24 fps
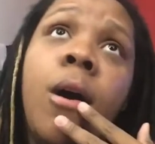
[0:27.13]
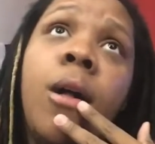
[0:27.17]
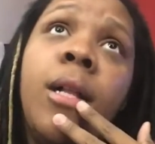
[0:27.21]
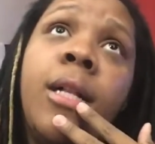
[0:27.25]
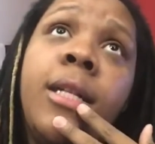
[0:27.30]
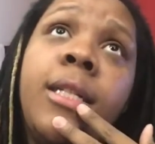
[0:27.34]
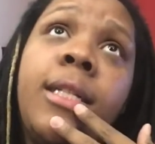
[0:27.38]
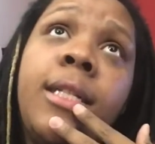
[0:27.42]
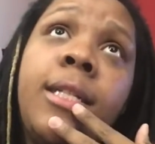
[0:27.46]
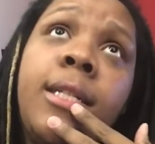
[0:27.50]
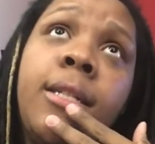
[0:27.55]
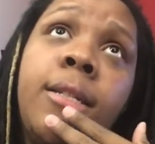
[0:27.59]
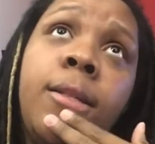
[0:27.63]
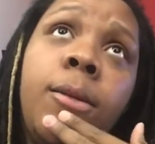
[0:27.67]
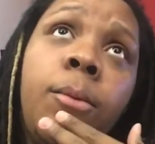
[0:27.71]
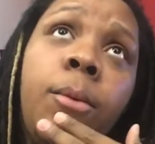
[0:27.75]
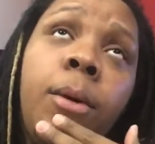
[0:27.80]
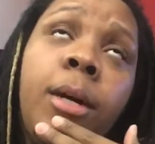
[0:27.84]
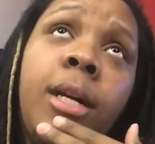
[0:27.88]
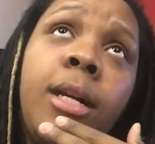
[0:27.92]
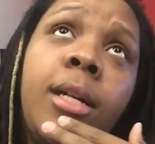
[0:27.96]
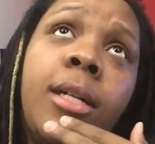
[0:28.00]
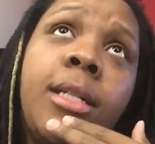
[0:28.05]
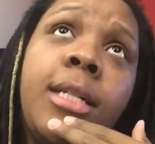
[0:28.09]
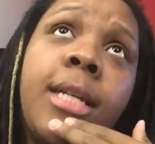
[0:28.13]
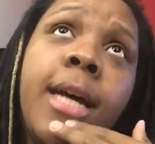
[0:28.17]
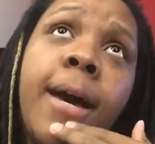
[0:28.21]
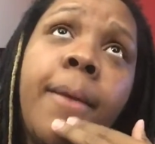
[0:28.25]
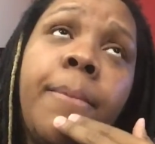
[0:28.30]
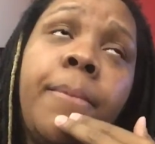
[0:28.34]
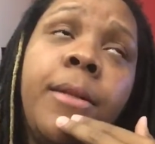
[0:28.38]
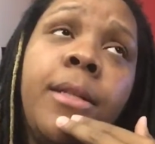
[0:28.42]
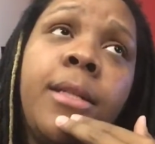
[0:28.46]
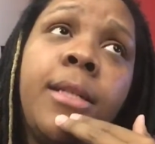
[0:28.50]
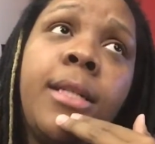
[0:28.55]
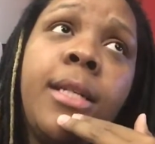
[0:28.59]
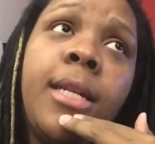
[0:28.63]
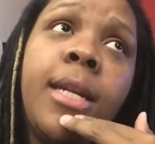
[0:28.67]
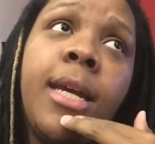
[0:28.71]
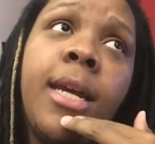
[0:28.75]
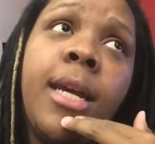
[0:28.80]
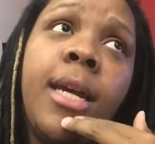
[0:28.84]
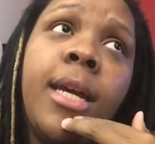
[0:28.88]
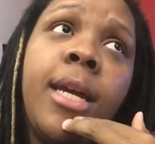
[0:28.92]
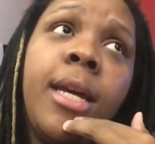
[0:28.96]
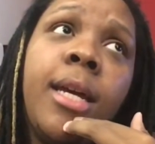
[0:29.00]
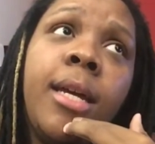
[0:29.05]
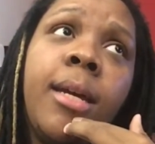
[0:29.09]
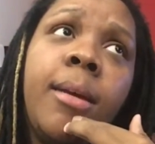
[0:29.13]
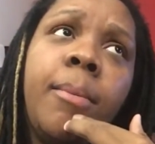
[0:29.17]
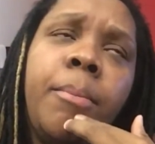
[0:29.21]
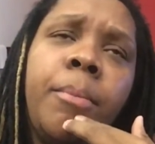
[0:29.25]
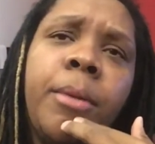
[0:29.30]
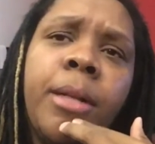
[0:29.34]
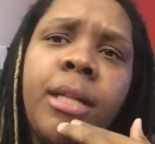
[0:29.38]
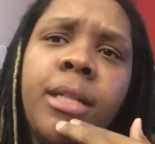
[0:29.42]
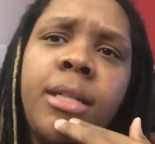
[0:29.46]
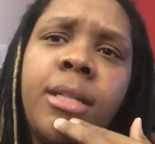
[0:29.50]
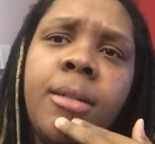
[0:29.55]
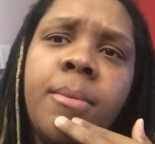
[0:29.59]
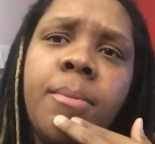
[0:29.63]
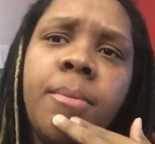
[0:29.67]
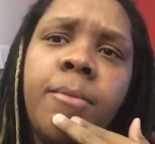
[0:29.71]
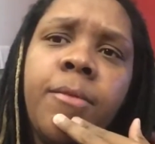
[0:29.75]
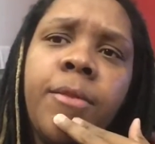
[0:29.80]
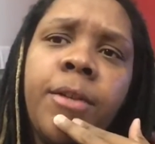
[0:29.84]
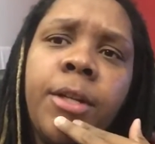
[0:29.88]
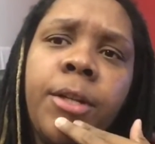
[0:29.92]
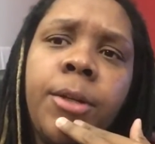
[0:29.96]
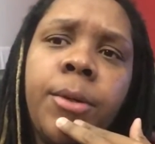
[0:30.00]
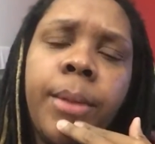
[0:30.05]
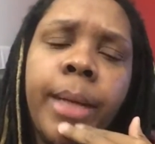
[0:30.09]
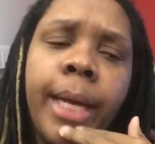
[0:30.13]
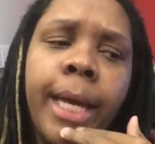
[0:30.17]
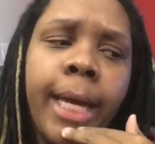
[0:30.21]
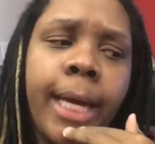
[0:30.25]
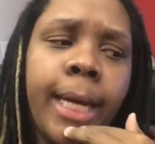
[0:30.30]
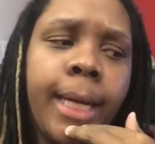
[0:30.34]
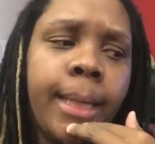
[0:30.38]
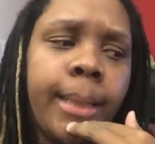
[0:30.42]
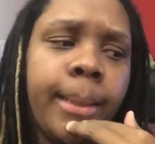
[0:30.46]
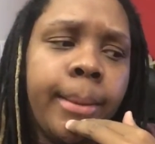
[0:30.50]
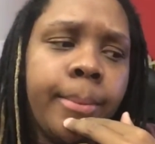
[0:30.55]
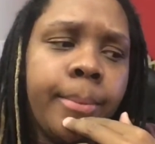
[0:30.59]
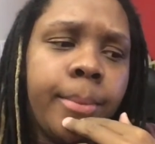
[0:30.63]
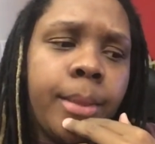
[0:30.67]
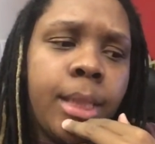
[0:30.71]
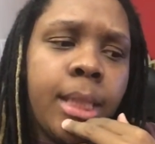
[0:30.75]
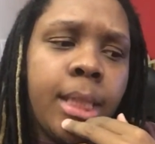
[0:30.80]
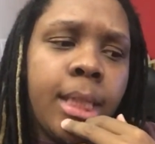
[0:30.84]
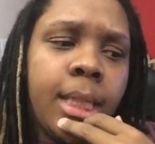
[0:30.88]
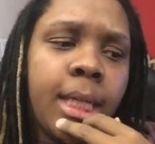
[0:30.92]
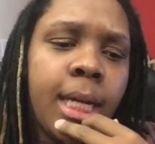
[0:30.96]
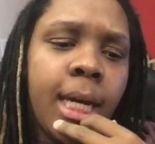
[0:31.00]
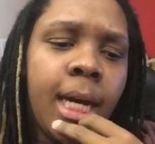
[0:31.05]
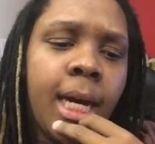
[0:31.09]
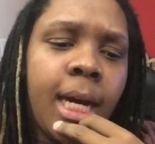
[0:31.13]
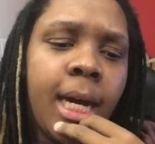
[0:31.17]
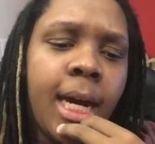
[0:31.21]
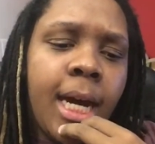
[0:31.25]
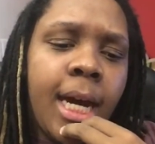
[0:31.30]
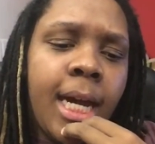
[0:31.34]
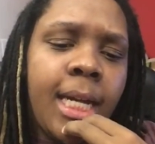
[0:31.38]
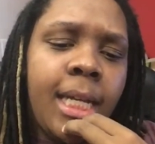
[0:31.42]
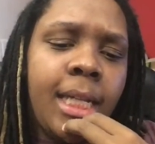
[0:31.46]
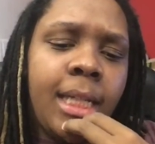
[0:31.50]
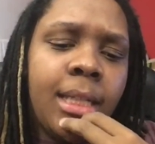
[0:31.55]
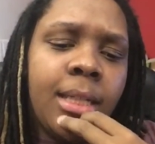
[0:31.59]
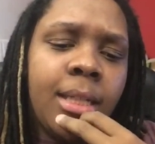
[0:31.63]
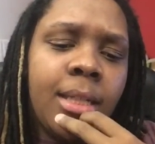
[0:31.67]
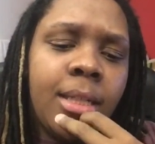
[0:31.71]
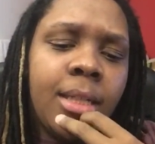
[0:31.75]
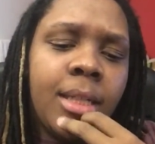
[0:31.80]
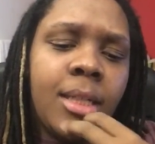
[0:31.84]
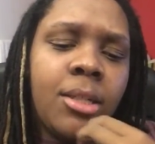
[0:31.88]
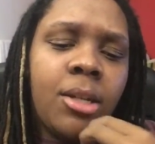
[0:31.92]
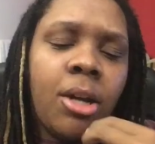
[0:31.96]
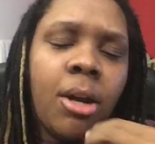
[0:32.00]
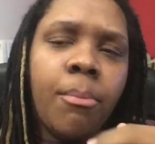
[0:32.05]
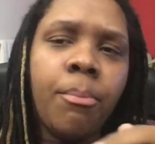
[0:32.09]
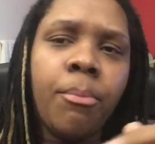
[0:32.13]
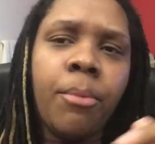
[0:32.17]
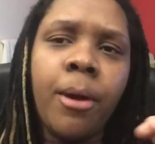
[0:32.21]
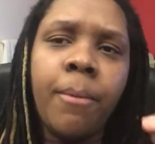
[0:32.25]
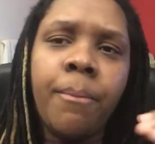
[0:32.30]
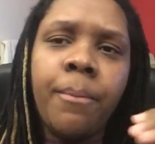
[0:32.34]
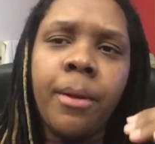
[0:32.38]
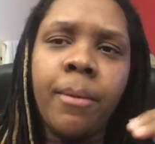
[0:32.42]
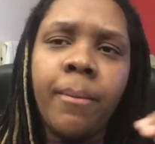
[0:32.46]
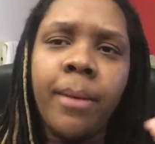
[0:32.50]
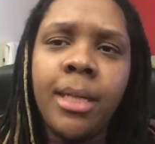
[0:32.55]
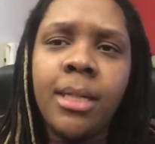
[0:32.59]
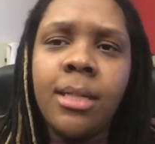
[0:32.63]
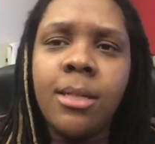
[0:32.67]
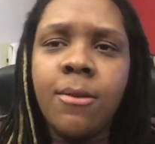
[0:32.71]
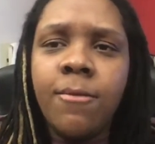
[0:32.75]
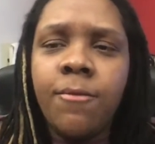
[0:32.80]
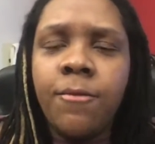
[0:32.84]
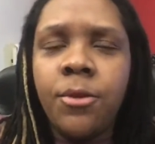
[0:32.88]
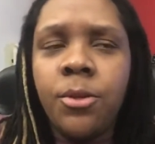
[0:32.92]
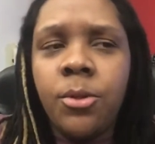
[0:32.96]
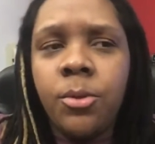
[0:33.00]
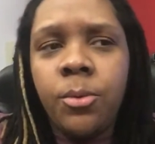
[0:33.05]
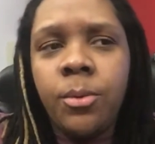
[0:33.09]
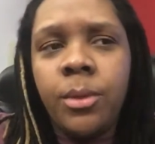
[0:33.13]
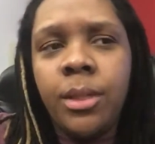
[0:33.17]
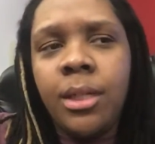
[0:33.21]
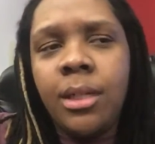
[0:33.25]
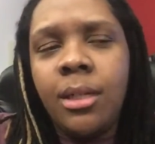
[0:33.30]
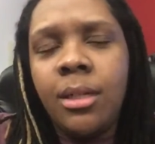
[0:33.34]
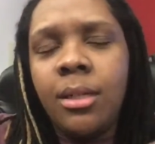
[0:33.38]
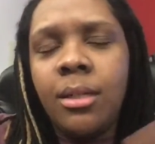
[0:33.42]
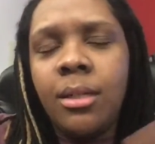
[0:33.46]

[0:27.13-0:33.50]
Let's see, what else happened today? Played some video games. I need to start prepping myself for the week